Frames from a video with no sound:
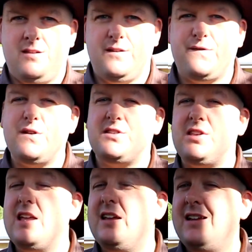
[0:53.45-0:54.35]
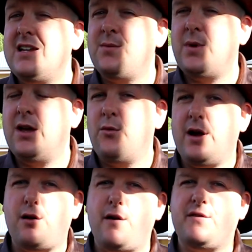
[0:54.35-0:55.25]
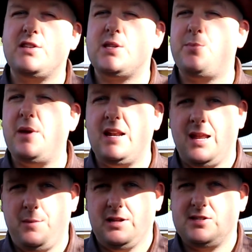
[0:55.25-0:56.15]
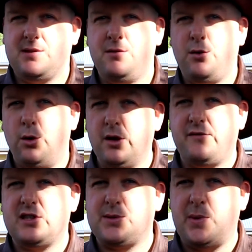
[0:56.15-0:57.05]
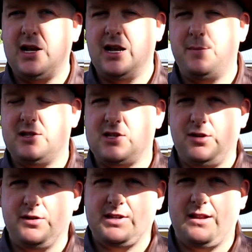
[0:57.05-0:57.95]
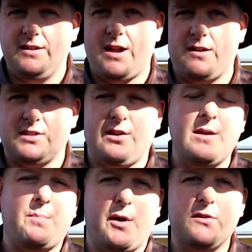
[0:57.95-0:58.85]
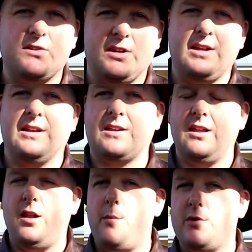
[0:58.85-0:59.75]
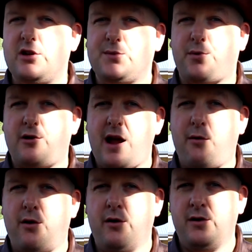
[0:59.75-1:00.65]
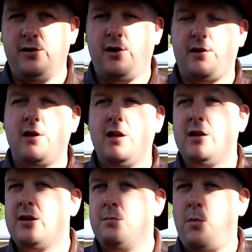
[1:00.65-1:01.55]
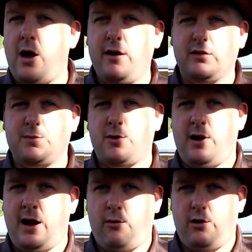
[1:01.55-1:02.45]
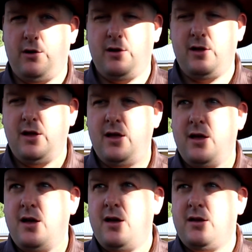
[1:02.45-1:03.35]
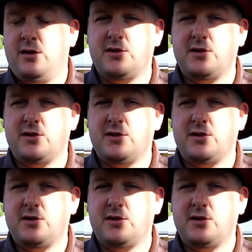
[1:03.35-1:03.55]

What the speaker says: The first thing you need to be aware of is speed limits. All of the speed limits in New Zealand are signposted in kilometers per hour, not miles per hour. Your